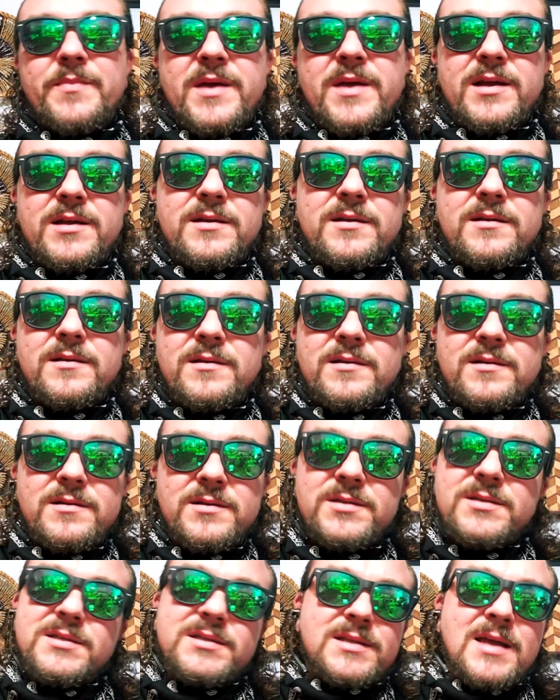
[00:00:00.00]
that.
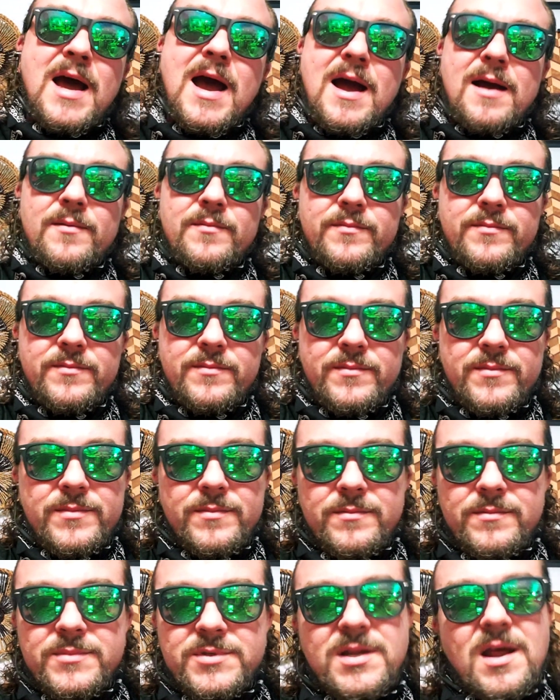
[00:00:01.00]
Just stop.
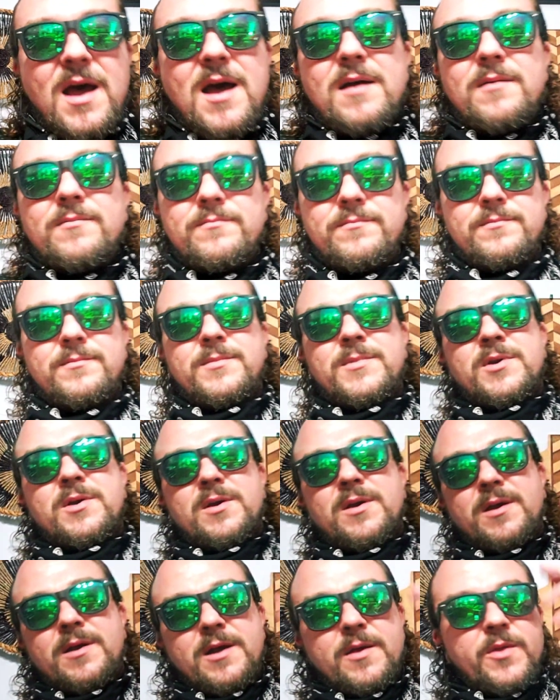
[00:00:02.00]
Stop.
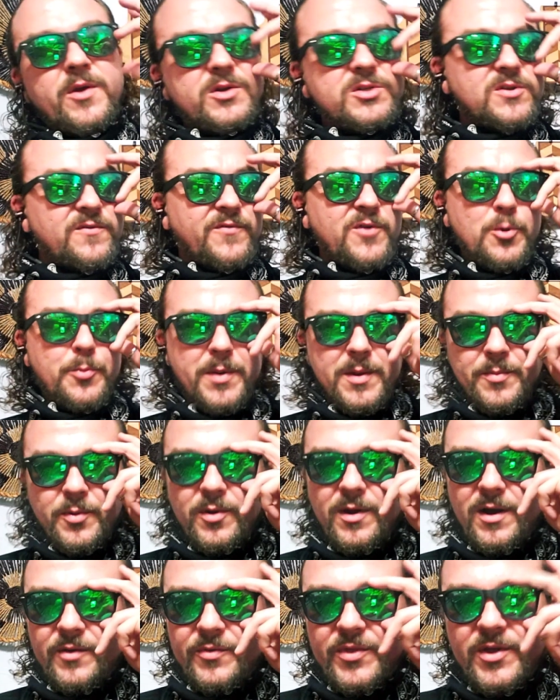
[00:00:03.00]
And there's a few
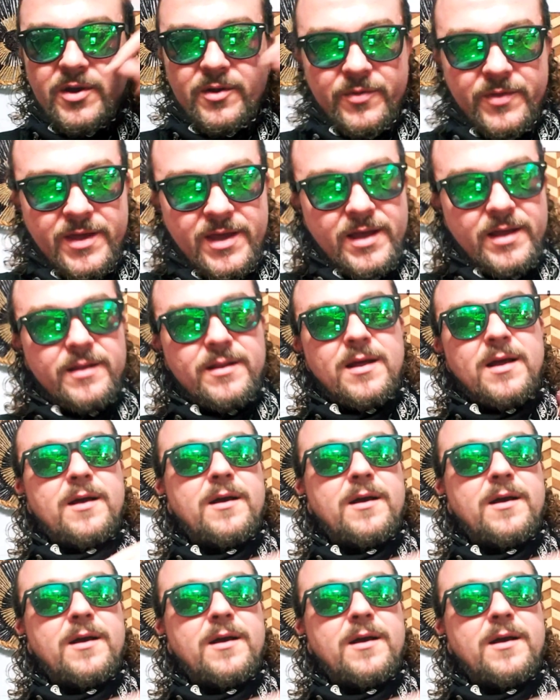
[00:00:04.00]
people out there that,